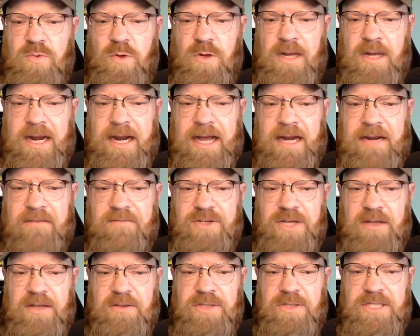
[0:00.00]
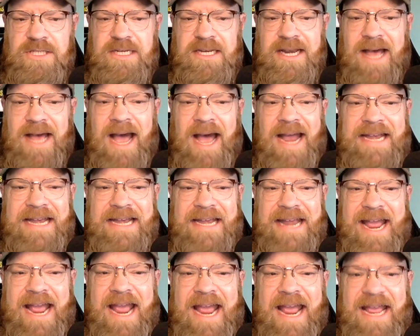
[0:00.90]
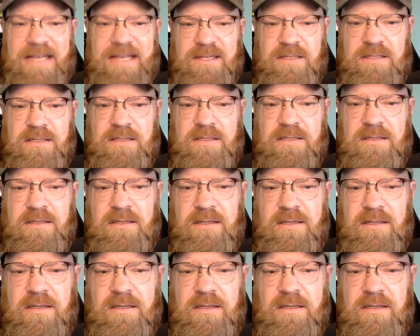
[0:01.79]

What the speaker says: Woodard got out of jail just 9 days